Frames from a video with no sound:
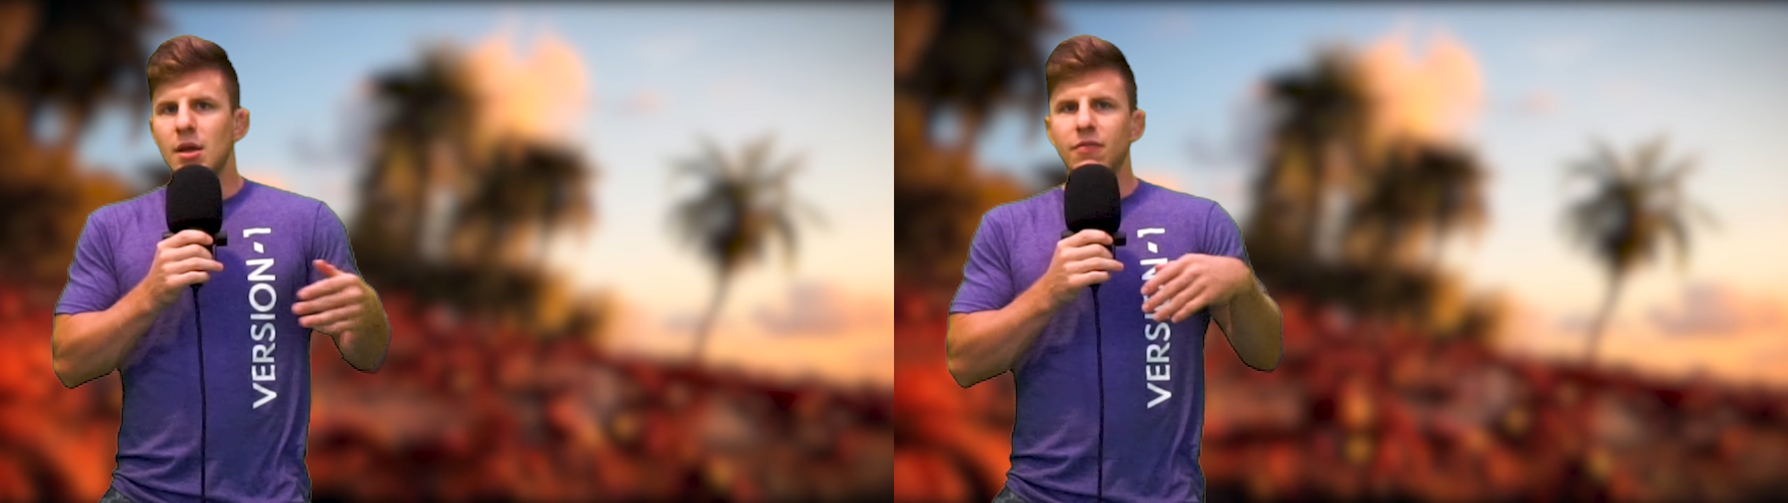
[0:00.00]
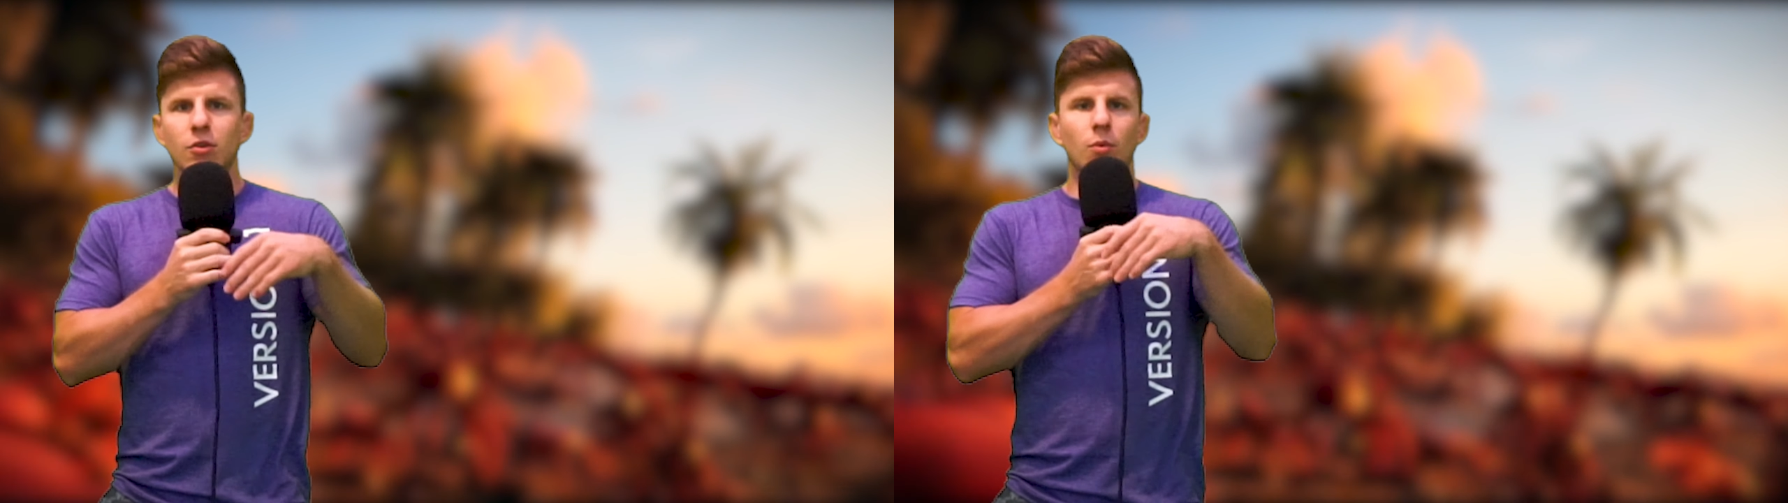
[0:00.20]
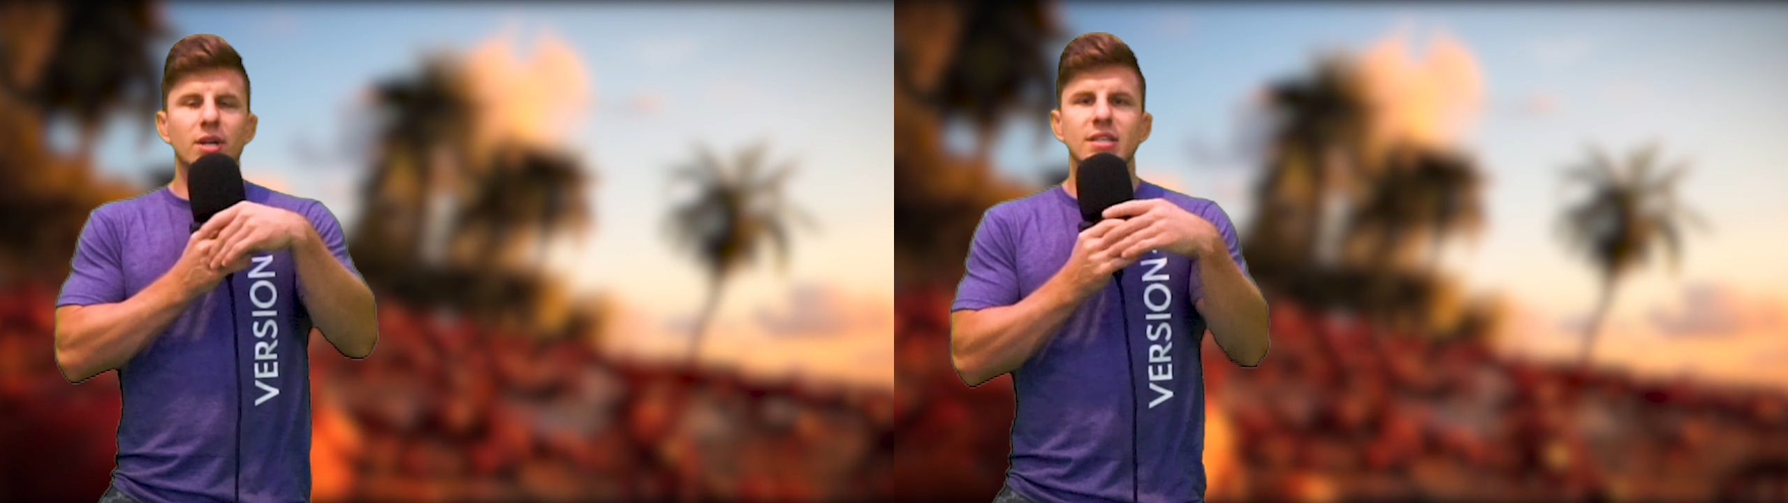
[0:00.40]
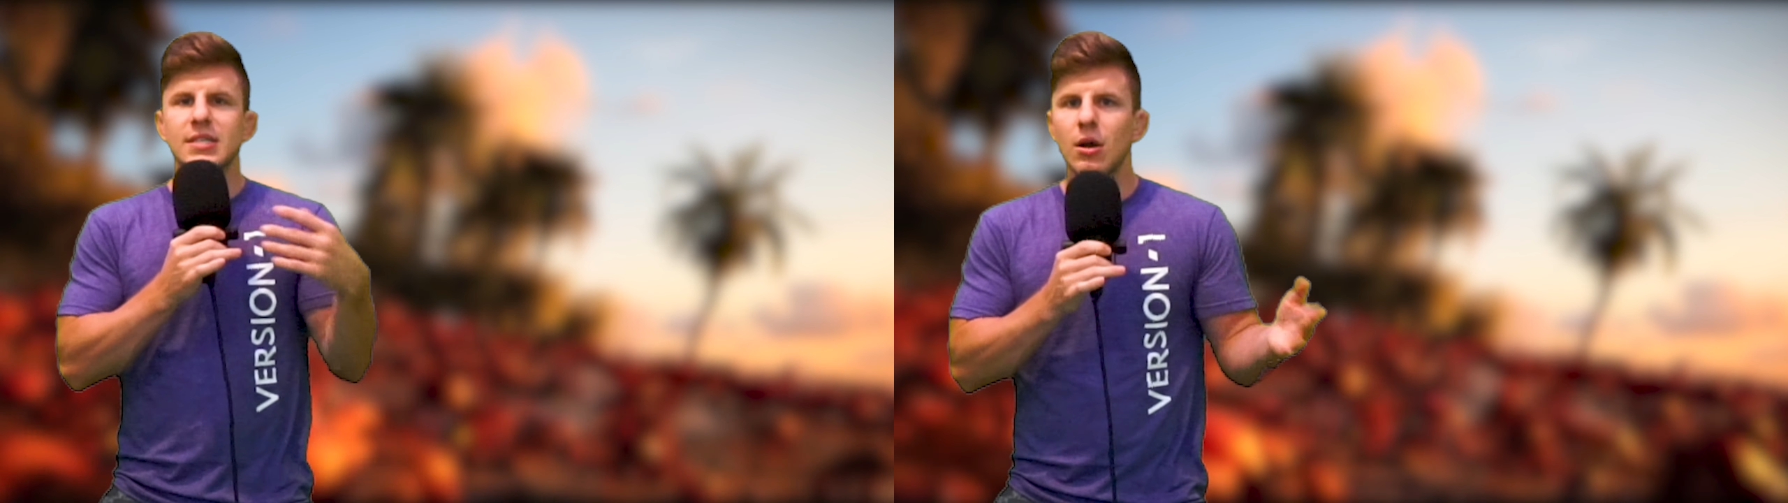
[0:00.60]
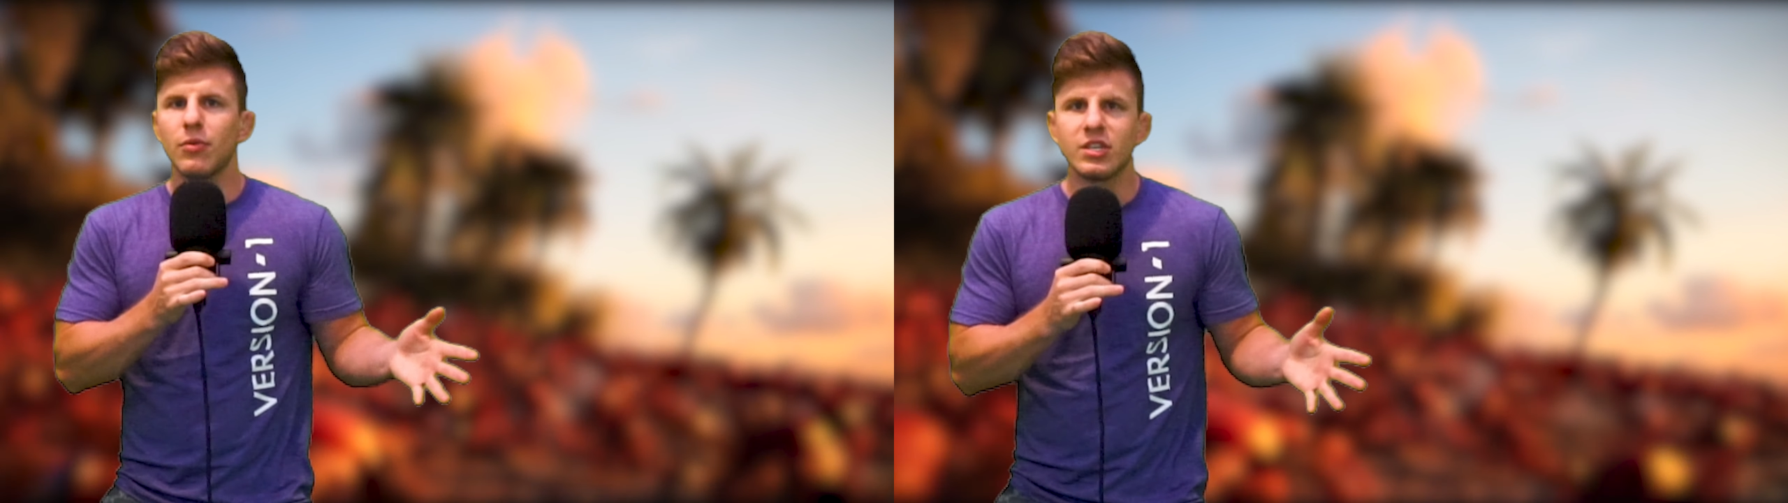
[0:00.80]
If you want to
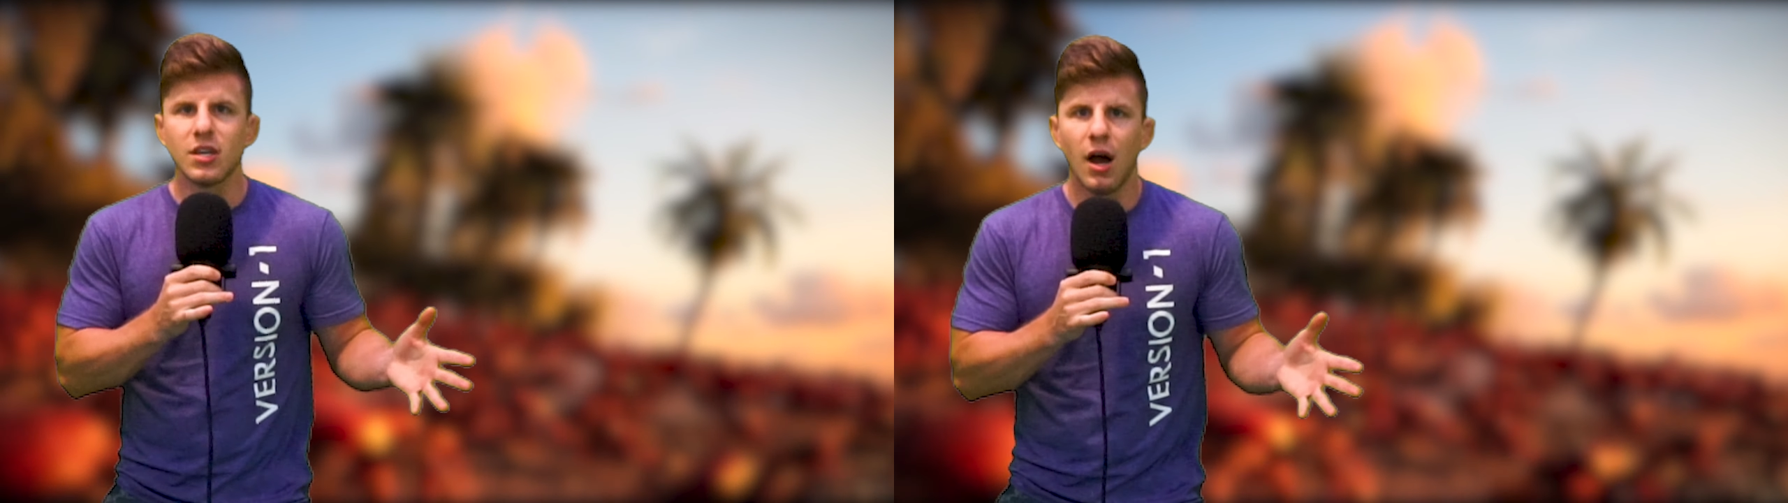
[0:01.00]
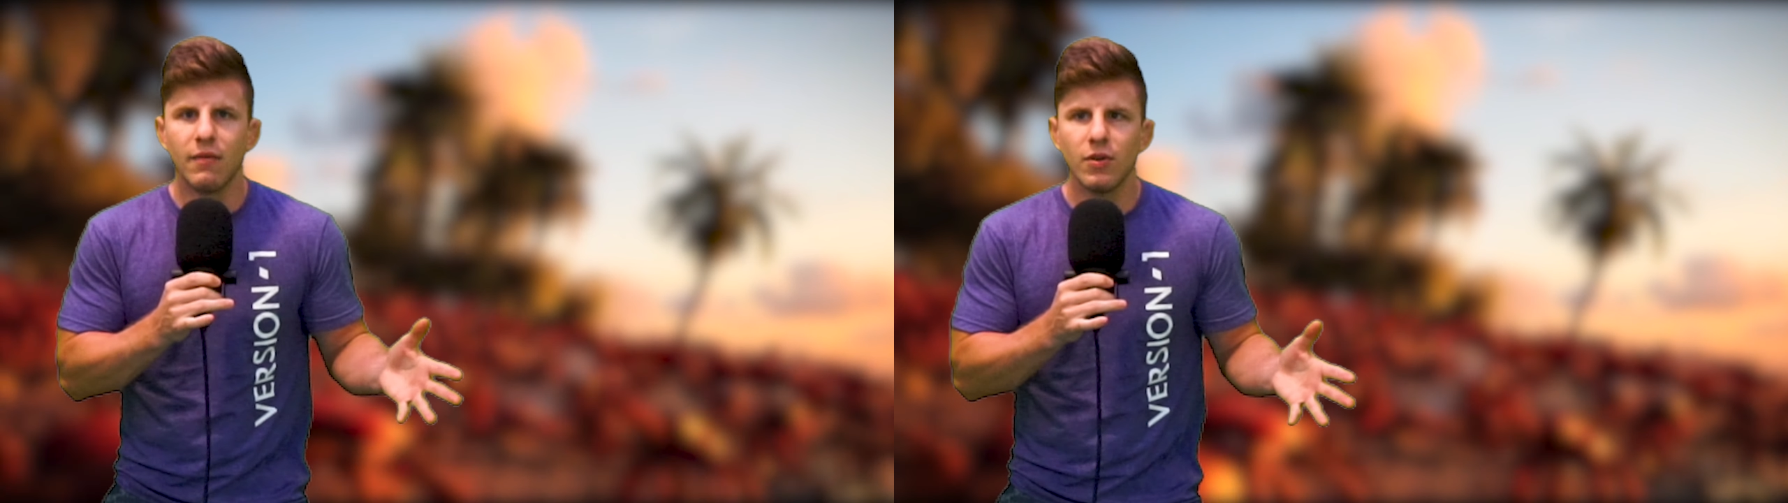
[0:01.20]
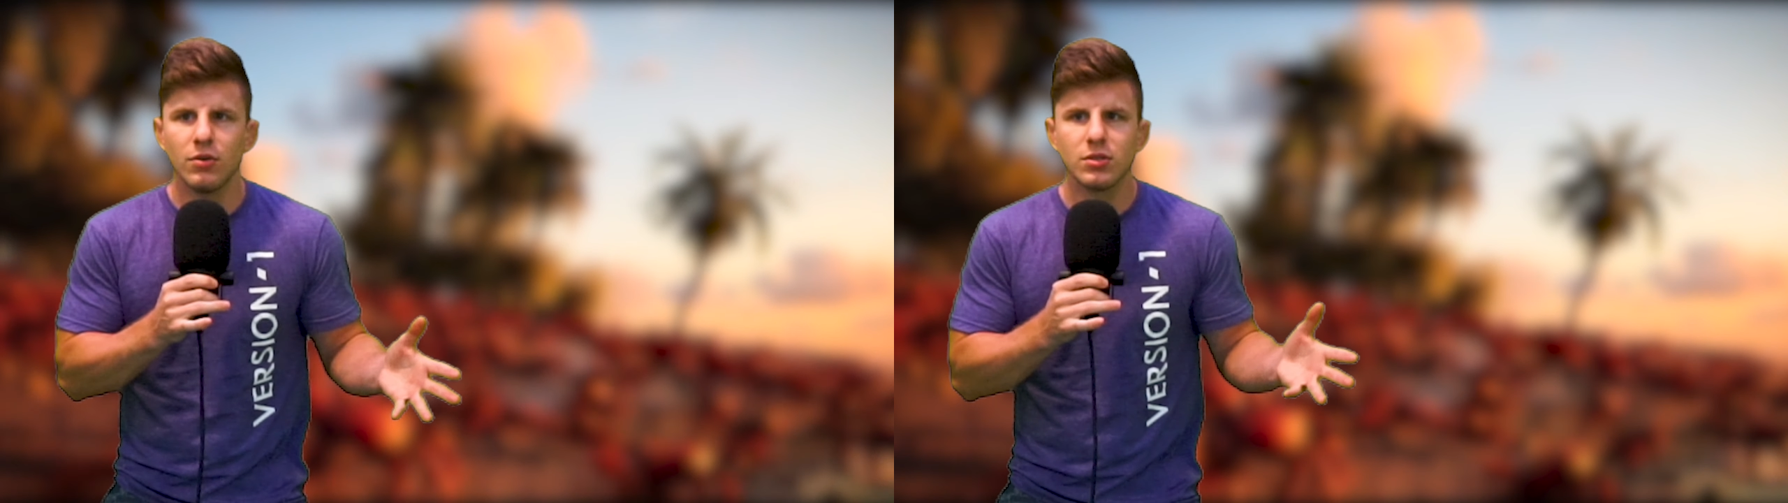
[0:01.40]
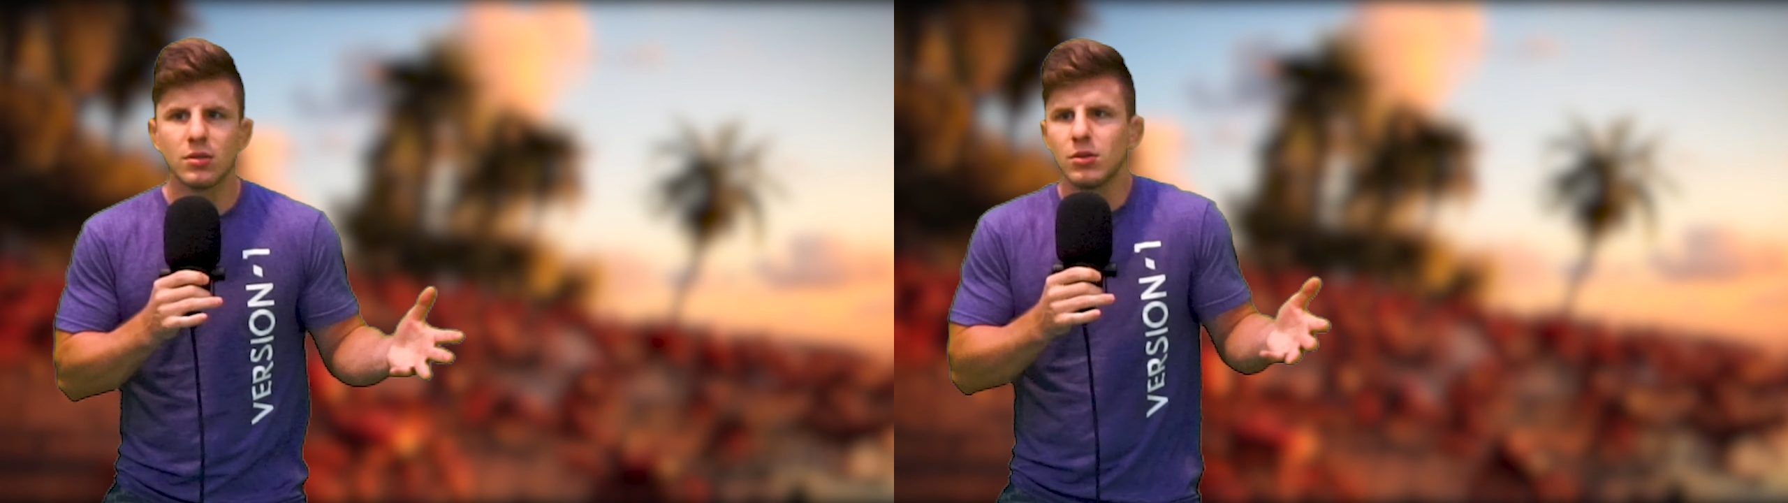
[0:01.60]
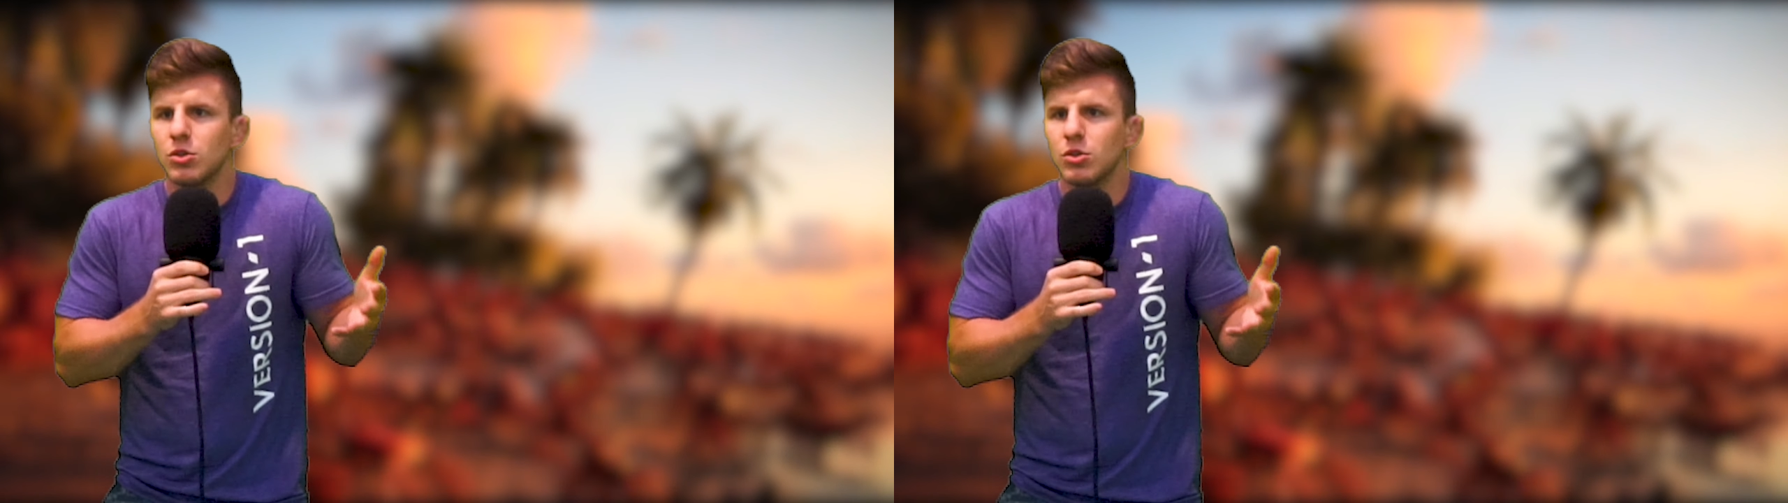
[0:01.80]
see all these combos,